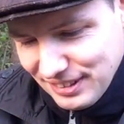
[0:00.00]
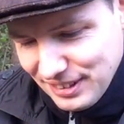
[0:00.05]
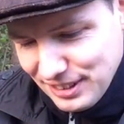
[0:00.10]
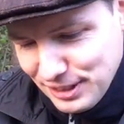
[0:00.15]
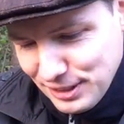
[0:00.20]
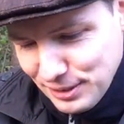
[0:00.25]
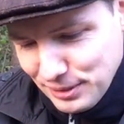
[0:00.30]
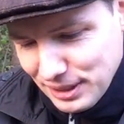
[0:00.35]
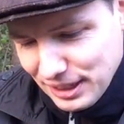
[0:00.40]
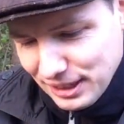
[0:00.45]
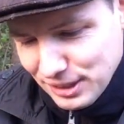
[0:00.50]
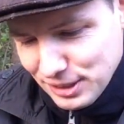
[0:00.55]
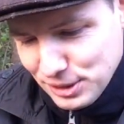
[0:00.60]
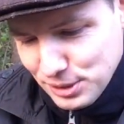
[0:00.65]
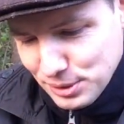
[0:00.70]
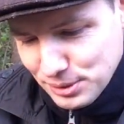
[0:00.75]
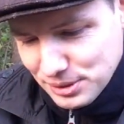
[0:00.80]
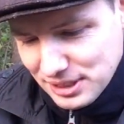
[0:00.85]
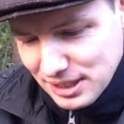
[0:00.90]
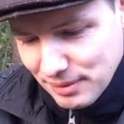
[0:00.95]
You cannot
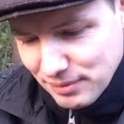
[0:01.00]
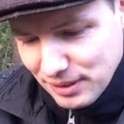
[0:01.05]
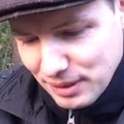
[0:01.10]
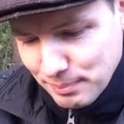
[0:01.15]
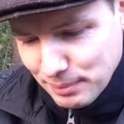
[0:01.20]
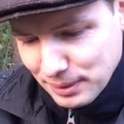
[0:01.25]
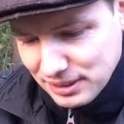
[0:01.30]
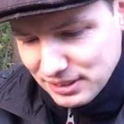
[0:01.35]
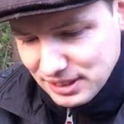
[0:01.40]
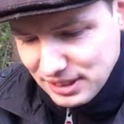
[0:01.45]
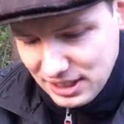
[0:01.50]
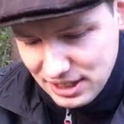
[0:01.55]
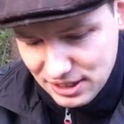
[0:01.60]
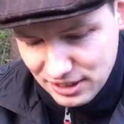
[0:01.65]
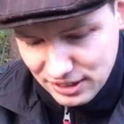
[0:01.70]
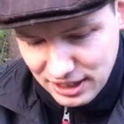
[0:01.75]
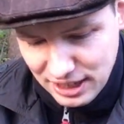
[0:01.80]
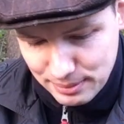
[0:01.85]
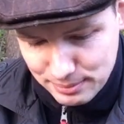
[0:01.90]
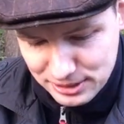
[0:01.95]
do something, but
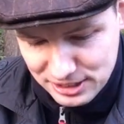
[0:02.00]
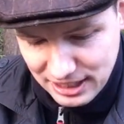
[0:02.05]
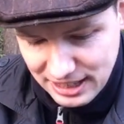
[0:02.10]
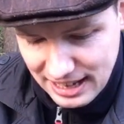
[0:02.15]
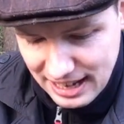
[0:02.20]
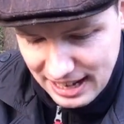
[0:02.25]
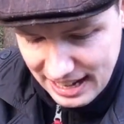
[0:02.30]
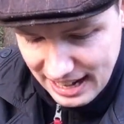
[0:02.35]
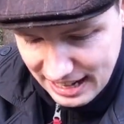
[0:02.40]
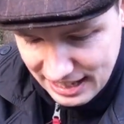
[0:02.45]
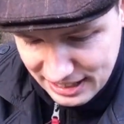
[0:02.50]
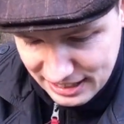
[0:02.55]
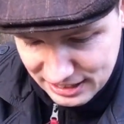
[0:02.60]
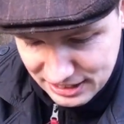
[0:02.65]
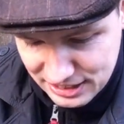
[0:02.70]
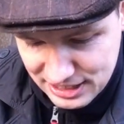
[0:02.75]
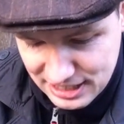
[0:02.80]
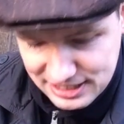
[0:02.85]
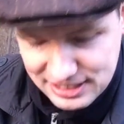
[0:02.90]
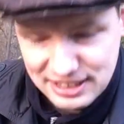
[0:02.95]
here comes the guy and he
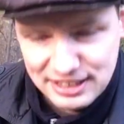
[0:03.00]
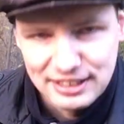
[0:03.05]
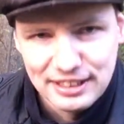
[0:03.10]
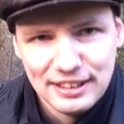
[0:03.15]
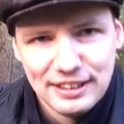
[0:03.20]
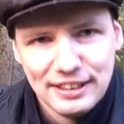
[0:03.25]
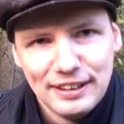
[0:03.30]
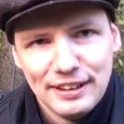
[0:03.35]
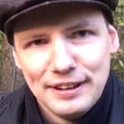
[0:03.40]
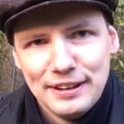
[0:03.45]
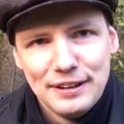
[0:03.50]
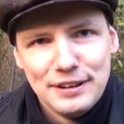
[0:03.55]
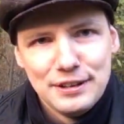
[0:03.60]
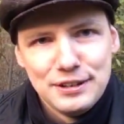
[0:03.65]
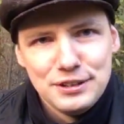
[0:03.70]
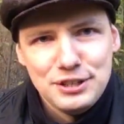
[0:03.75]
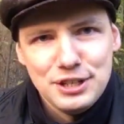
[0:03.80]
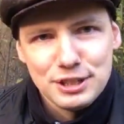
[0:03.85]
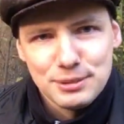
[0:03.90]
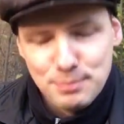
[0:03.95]
does it,
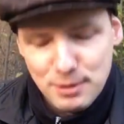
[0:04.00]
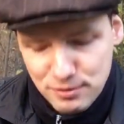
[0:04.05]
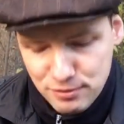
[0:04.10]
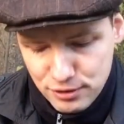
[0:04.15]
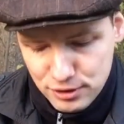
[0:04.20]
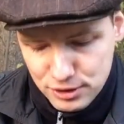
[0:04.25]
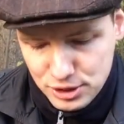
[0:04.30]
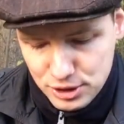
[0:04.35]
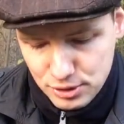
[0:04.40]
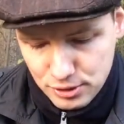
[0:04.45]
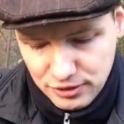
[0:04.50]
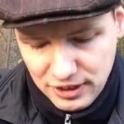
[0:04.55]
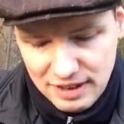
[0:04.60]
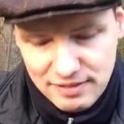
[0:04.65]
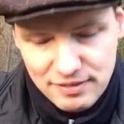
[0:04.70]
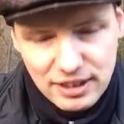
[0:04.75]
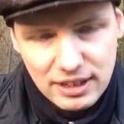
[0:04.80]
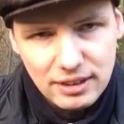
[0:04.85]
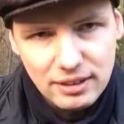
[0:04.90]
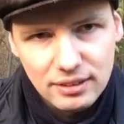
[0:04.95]
just by virtue of
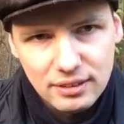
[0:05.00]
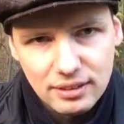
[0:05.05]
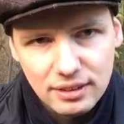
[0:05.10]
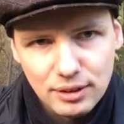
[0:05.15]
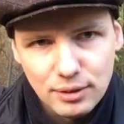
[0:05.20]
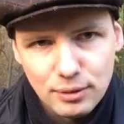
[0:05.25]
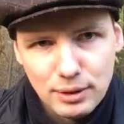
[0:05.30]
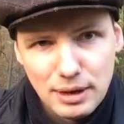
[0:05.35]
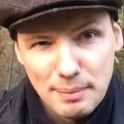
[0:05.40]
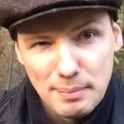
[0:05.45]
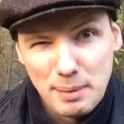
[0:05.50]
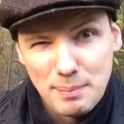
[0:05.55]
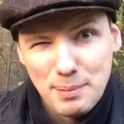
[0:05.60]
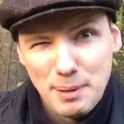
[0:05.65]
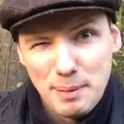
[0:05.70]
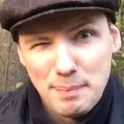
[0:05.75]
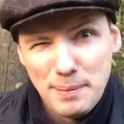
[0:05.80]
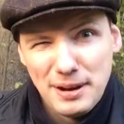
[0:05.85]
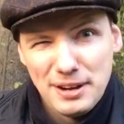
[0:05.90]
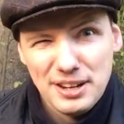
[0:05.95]
having coming
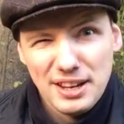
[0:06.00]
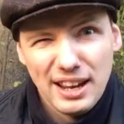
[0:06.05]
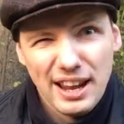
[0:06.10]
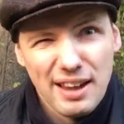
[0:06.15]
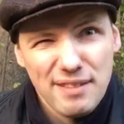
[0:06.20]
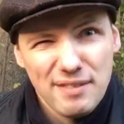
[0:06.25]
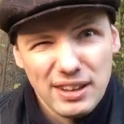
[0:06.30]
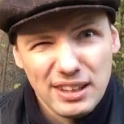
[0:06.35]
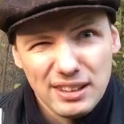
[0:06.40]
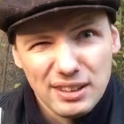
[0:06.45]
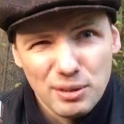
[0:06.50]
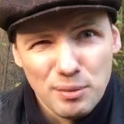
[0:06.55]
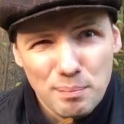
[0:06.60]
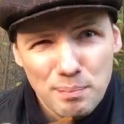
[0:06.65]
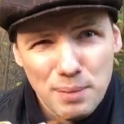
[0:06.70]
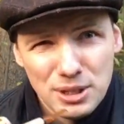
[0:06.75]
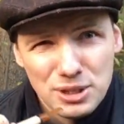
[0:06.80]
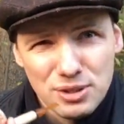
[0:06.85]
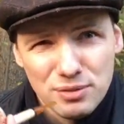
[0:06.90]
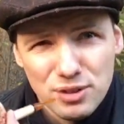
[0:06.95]
prepared and having a
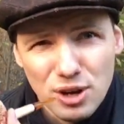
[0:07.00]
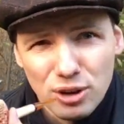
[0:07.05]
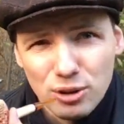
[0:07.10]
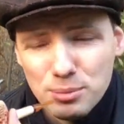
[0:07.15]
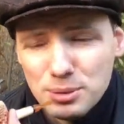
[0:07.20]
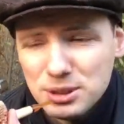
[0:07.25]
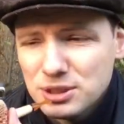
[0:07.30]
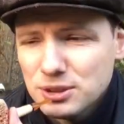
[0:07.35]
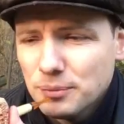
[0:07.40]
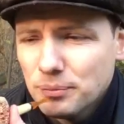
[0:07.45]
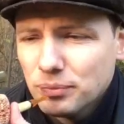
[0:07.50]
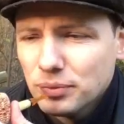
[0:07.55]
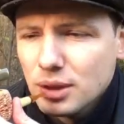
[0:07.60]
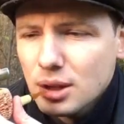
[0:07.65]
bunch of documents.